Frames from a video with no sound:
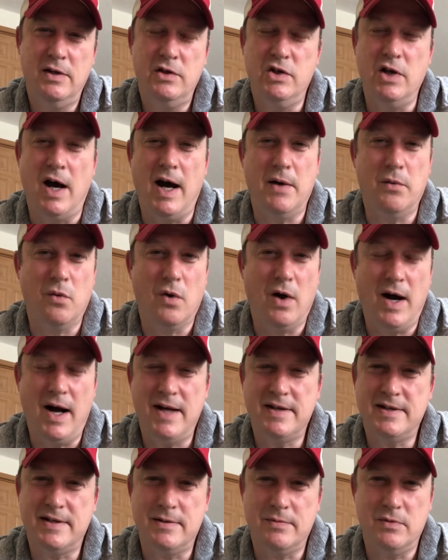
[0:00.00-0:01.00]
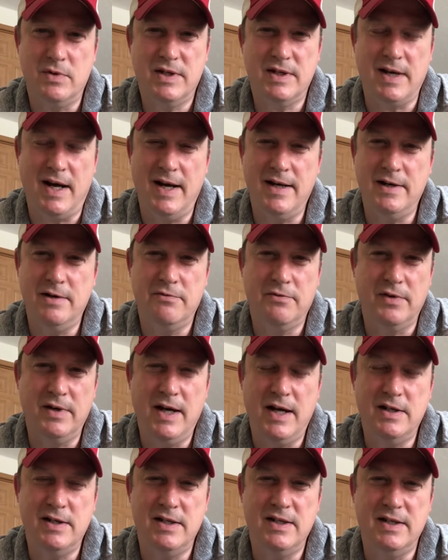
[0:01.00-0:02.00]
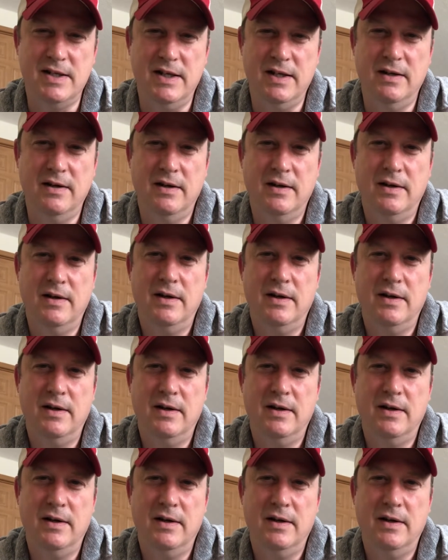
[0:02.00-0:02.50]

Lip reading: John Ross was signed in free agency.